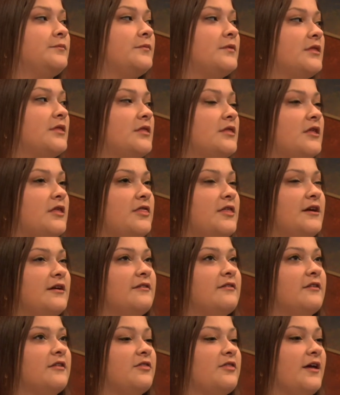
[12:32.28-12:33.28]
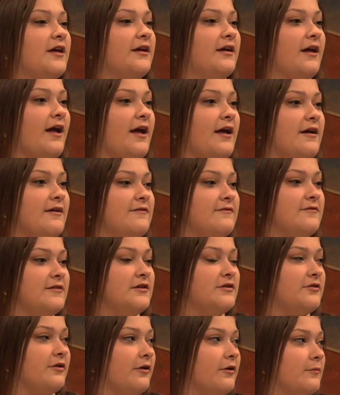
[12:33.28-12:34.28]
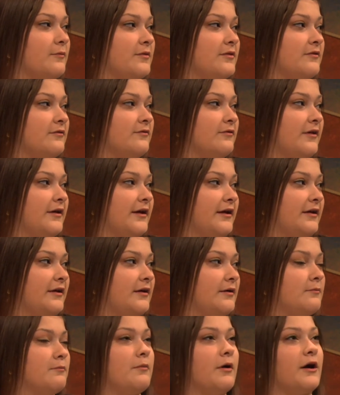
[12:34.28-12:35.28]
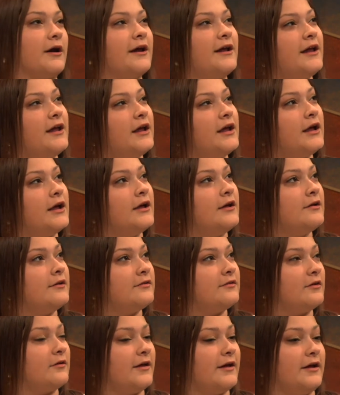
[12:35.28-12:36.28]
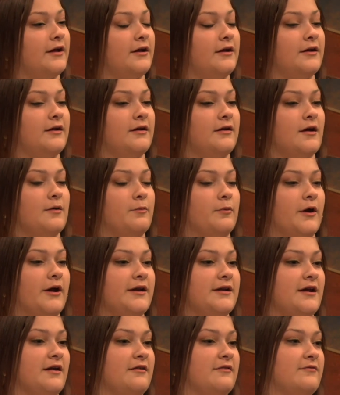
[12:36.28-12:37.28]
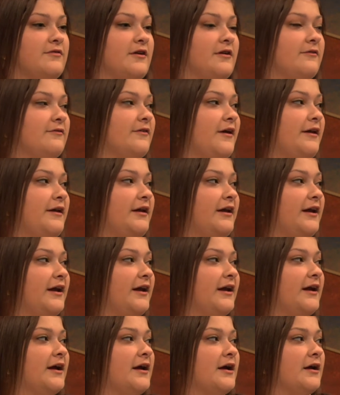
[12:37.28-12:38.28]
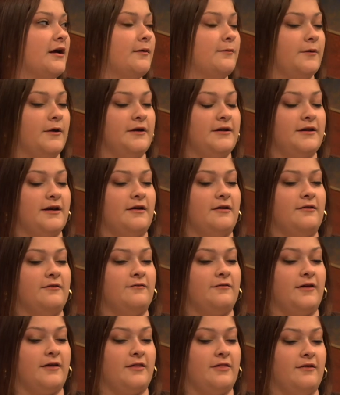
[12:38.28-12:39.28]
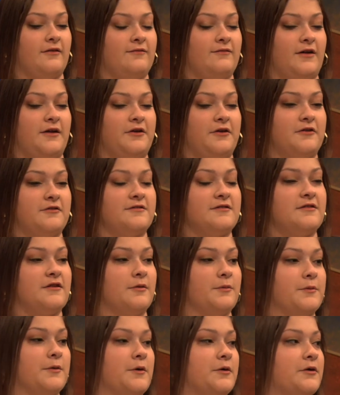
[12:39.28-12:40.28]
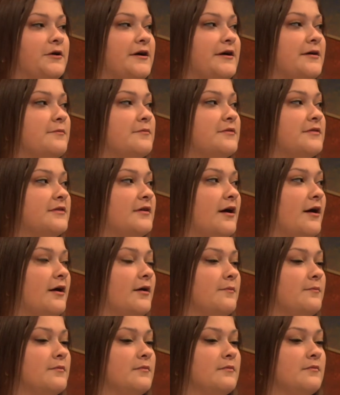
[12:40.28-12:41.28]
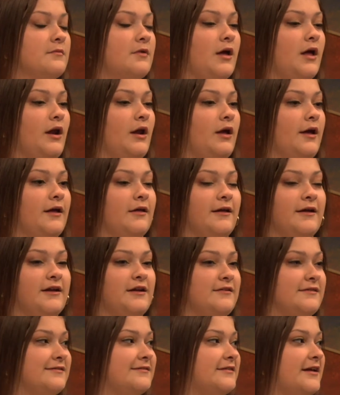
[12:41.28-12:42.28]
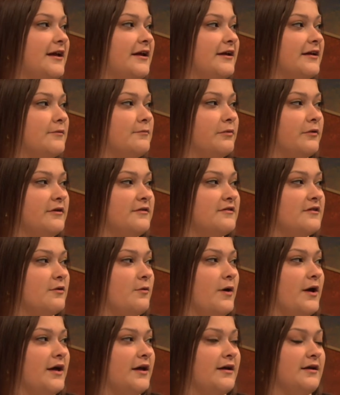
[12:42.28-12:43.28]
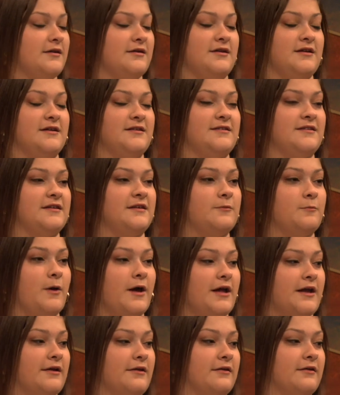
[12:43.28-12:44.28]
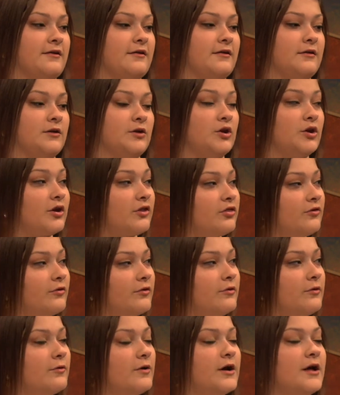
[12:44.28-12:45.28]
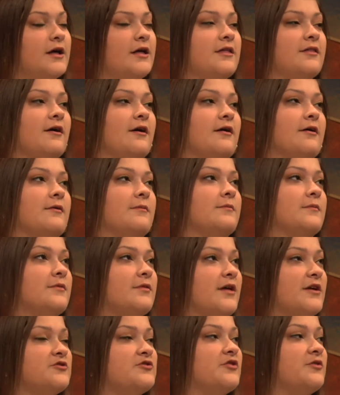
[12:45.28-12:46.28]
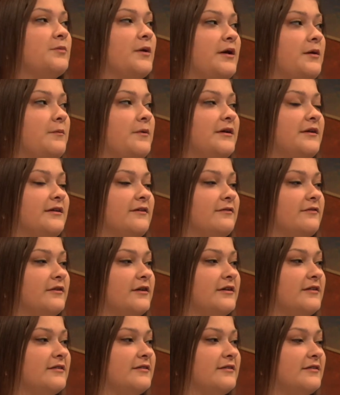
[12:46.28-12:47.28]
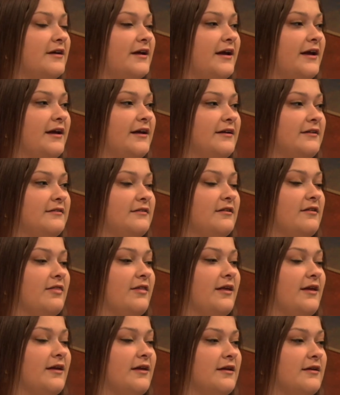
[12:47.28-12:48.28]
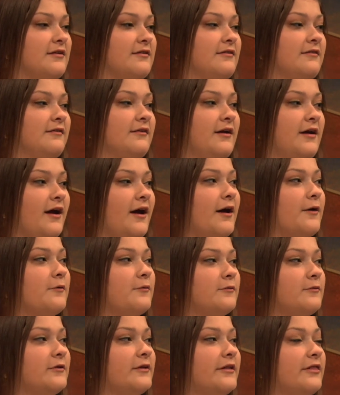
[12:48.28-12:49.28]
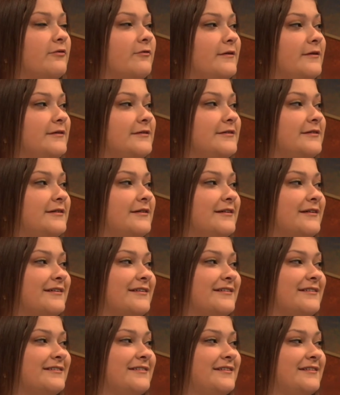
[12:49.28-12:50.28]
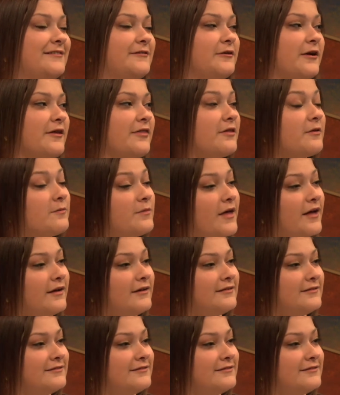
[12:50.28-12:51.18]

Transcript: the things that they gave in terms of like marketing, so like a breakdown of their funding, a breakdown of like their funders and their programs, and like an aesthetic and pleasing way, an easy way to look through, that just made a big difference. And in the end, I was really thrilled to grant them that